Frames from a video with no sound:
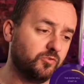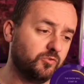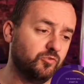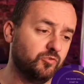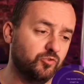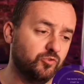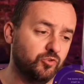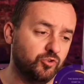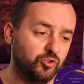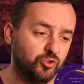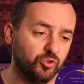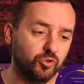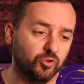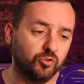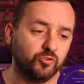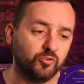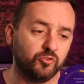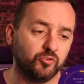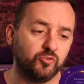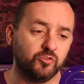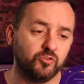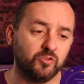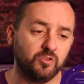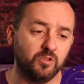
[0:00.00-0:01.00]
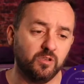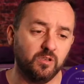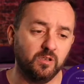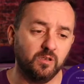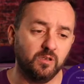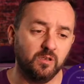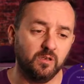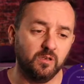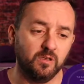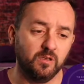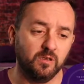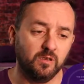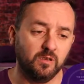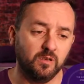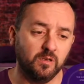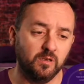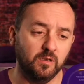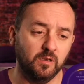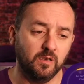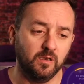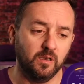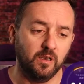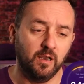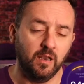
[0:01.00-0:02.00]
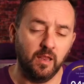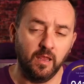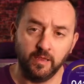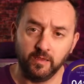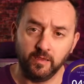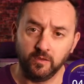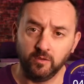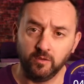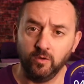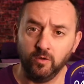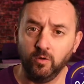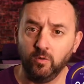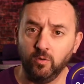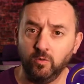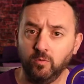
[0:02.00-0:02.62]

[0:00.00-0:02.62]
just let go.